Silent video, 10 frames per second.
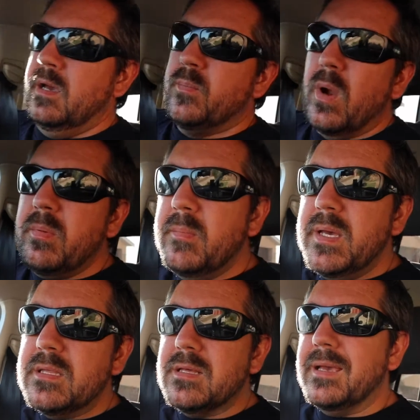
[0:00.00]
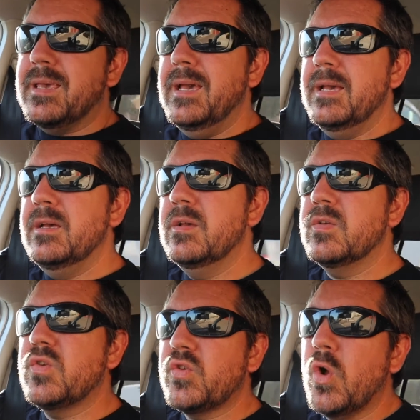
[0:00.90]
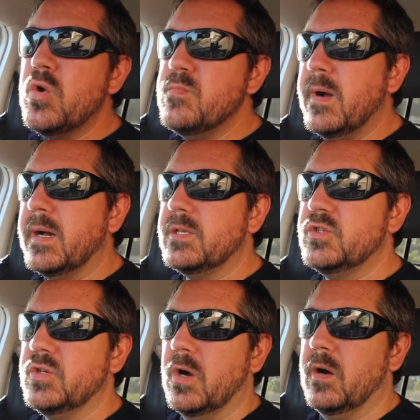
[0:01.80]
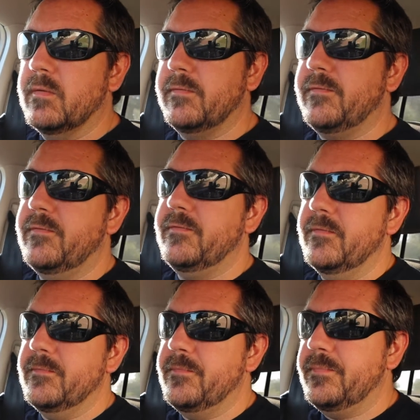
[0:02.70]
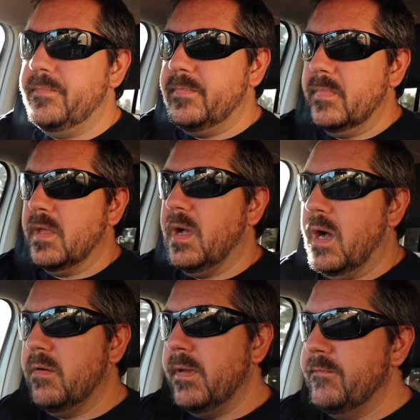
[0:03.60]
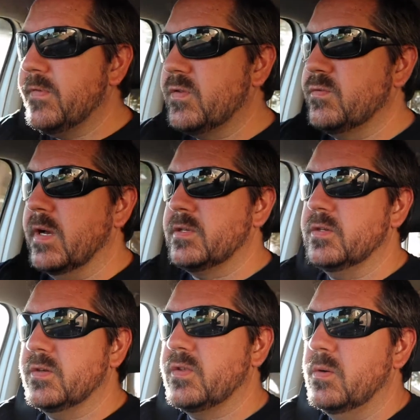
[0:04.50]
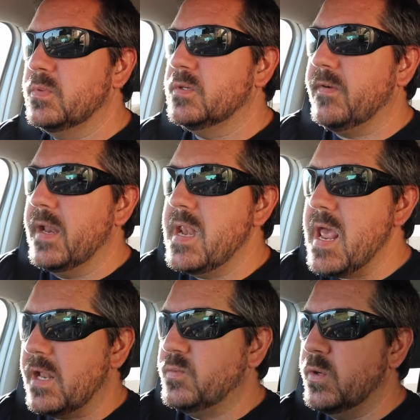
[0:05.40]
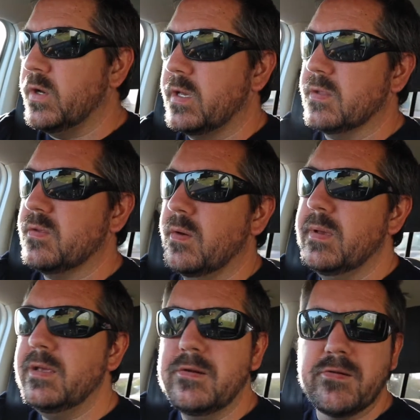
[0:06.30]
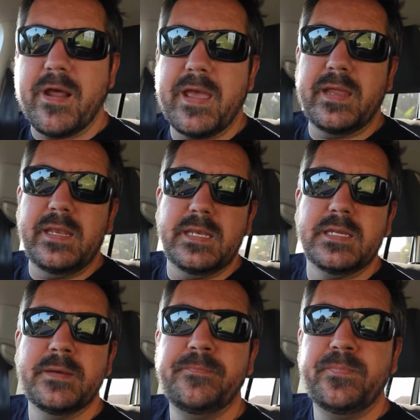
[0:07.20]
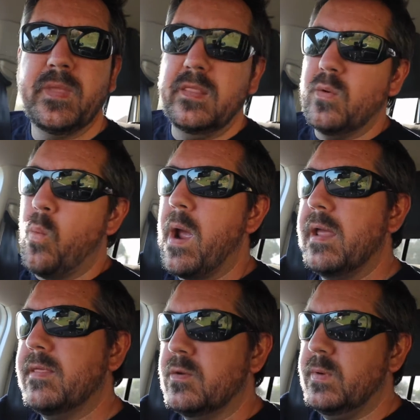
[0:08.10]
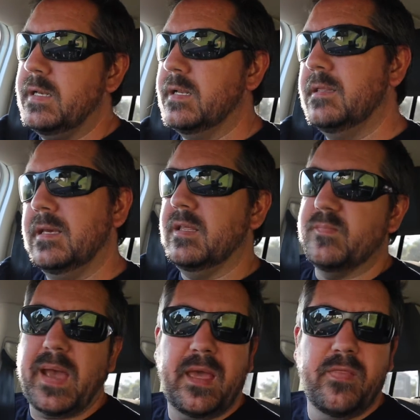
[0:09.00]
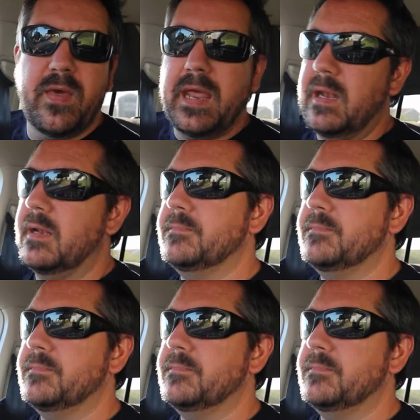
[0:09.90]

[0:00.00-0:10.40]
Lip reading: Problem is, like, so much of our infrastructure, so much of our network is so ingrained in the way that we did things back then,